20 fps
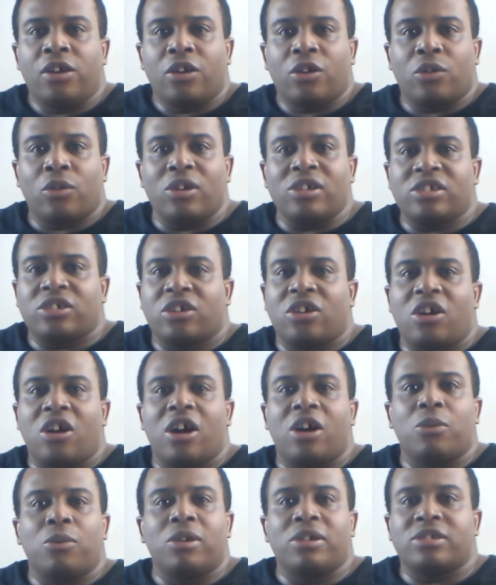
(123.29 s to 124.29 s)
Cris
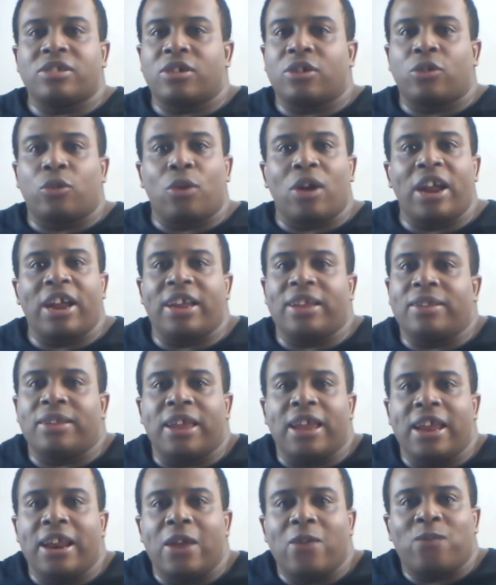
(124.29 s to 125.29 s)
Carter was a great
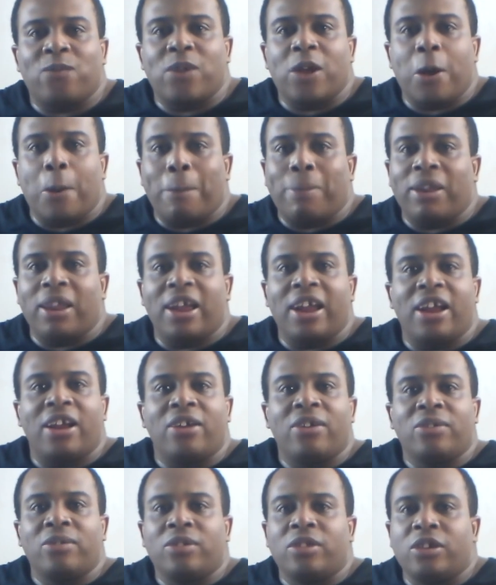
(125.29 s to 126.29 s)
NFL
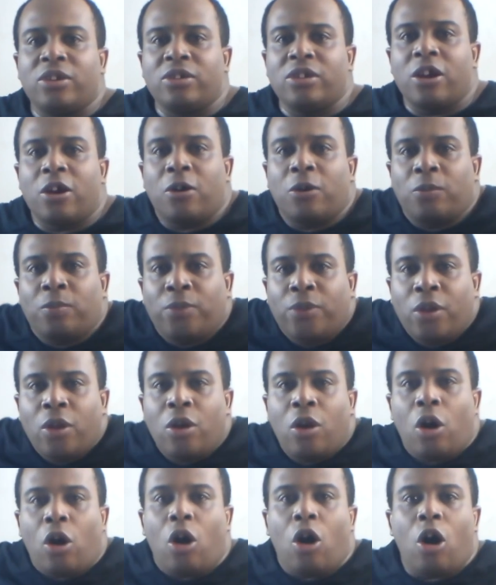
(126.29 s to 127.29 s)
player, you know,
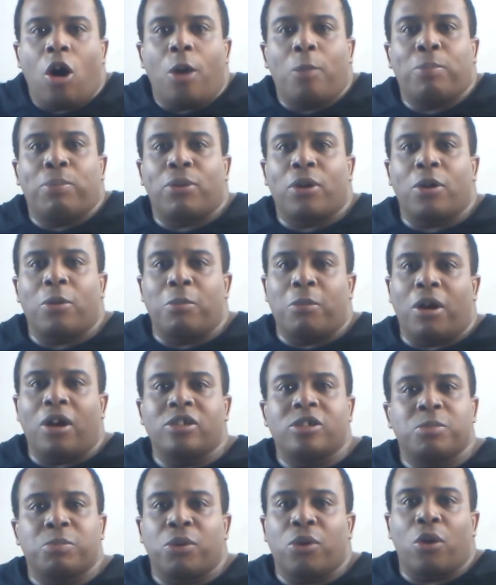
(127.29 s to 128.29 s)

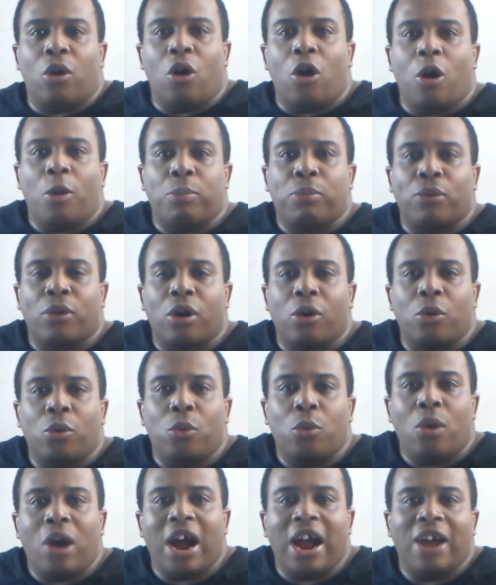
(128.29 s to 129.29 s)
multiple all-pro
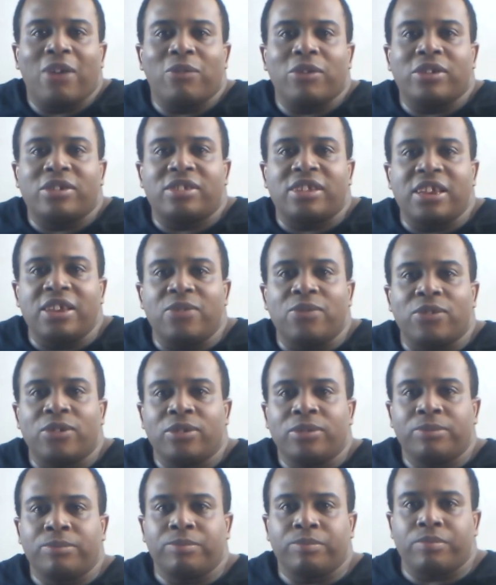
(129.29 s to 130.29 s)
wide
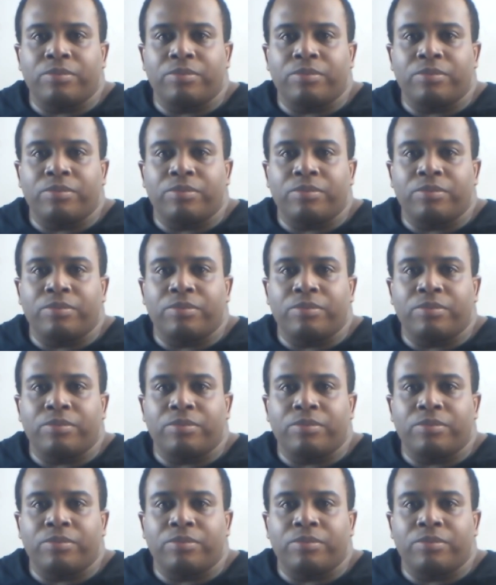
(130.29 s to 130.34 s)
receiver.